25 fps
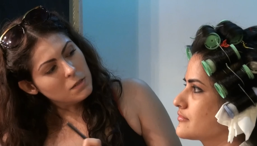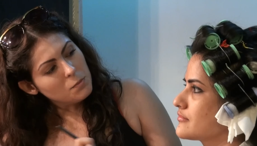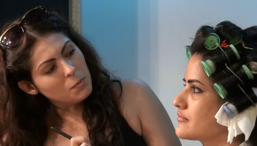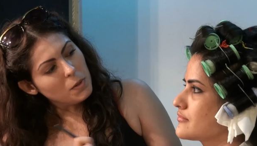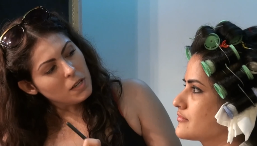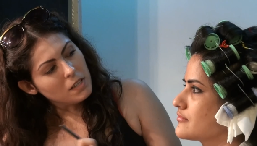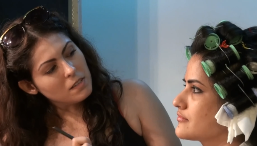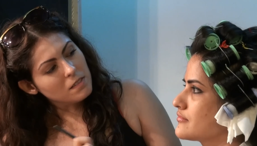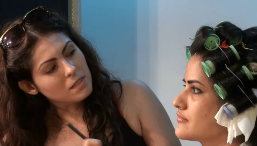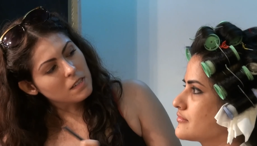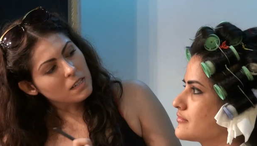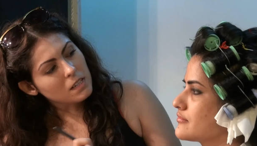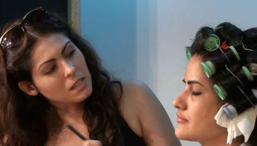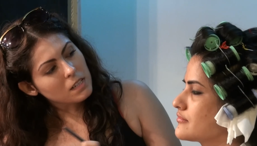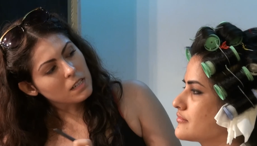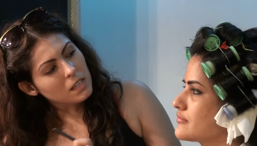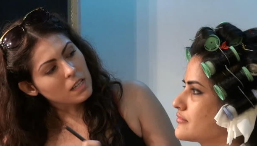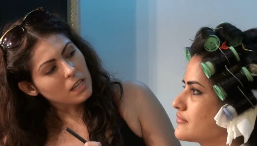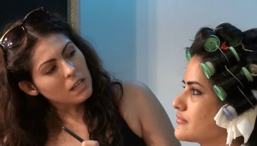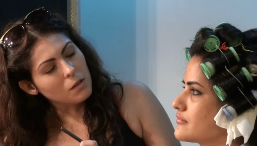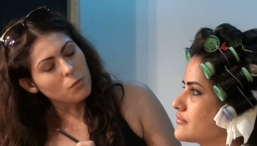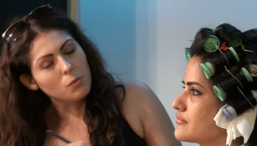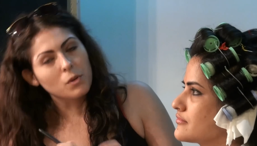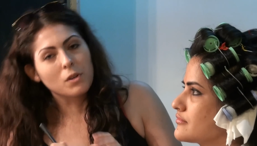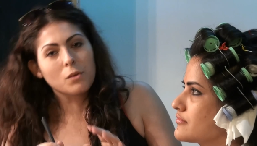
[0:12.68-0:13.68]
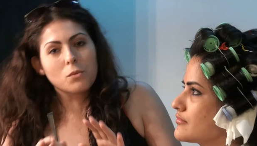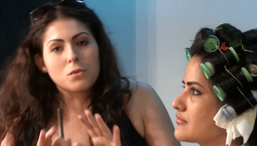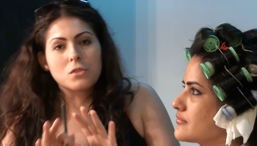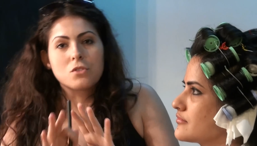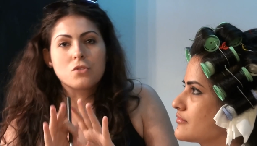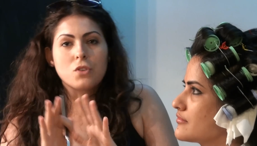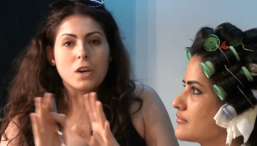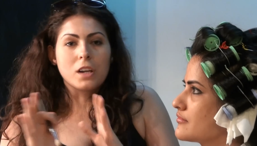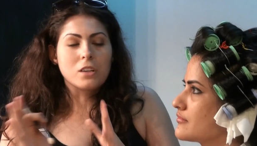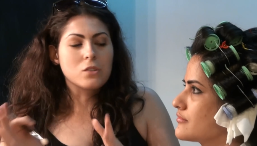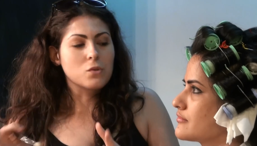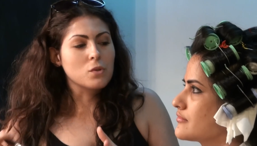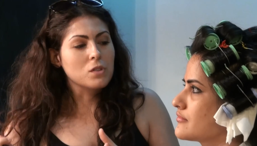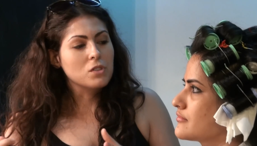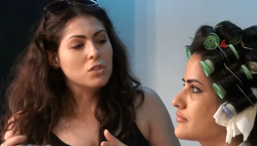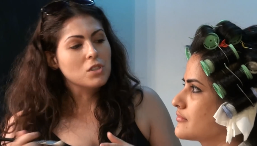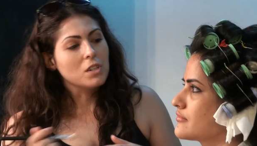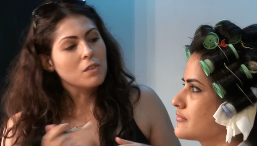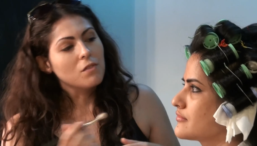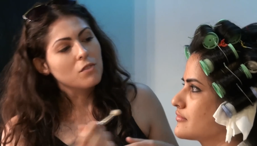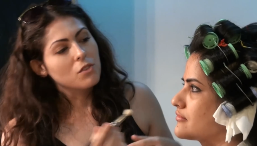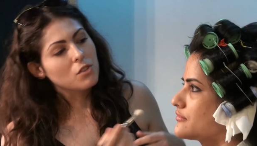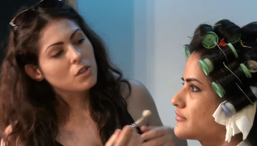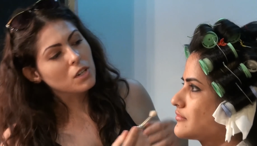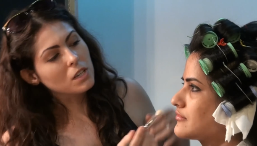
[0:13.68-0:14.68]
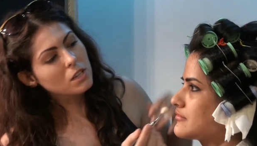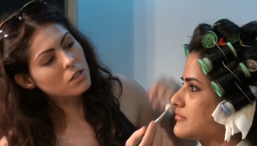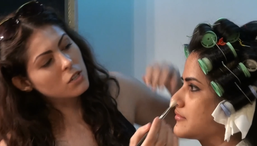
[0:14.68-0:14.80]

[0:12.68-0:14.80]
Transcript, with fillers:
Speaker 1: basically we, we're trying to achieve three